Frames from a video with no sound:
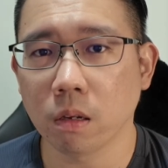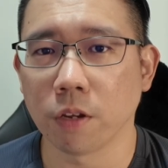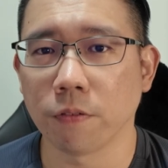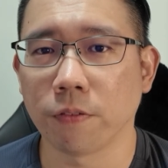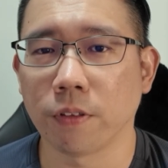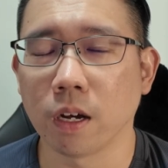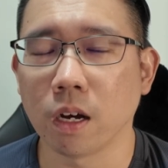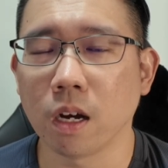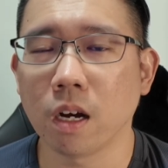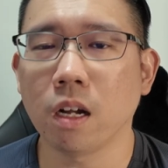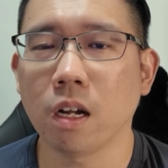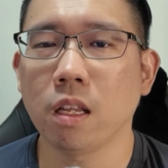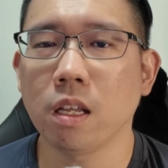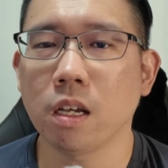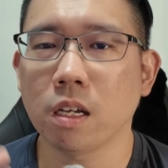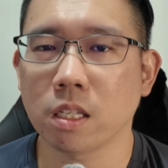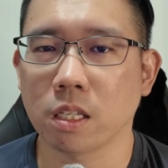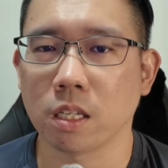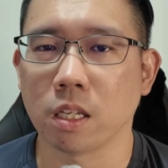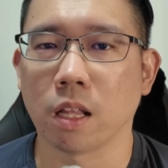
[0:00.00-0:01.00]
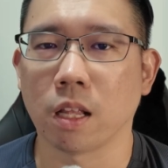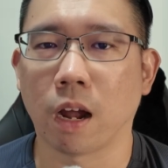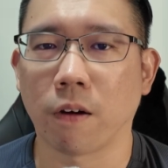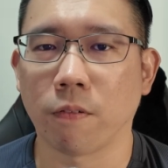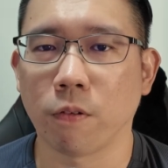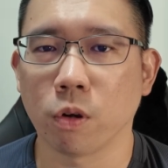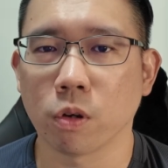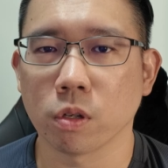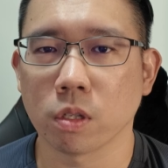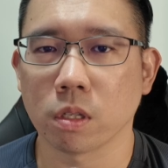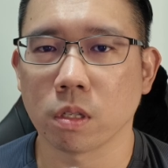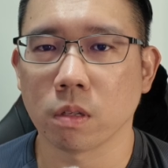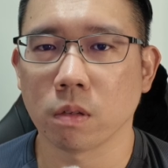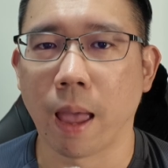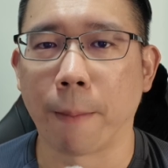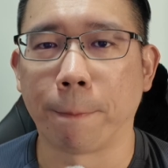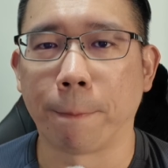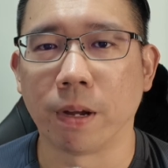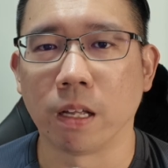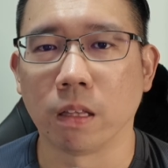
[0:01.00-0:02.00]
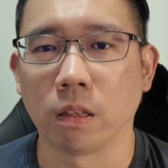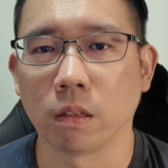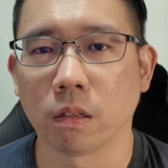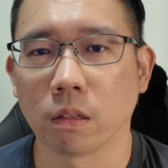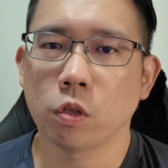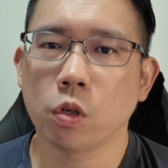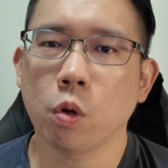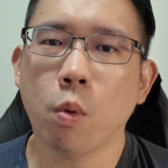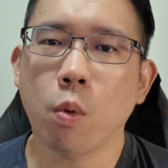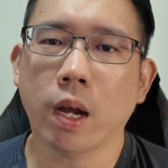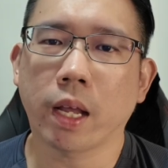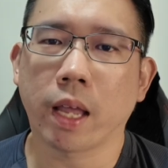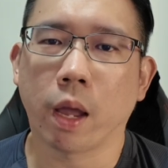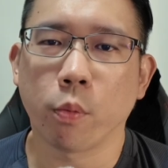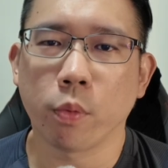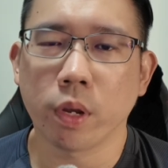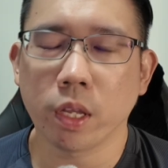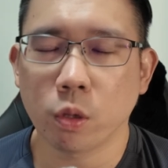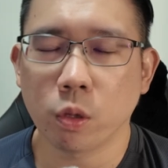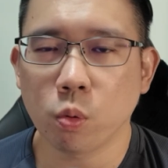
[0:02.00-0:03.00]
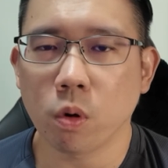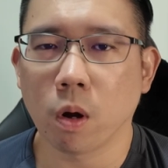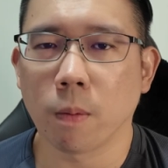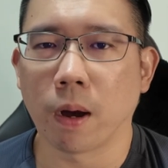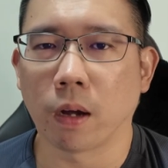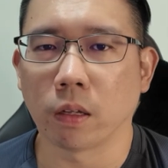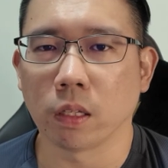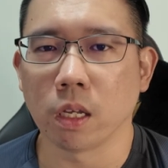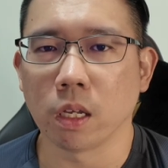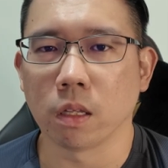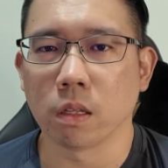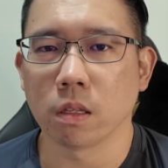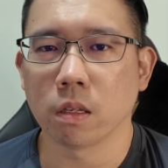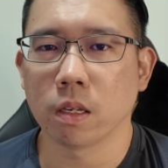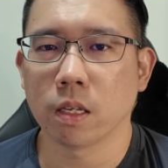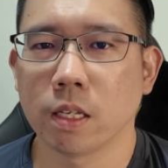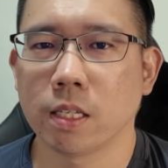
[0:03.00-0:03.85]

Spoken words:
if the earlier scenarios happen? So what can we do about it?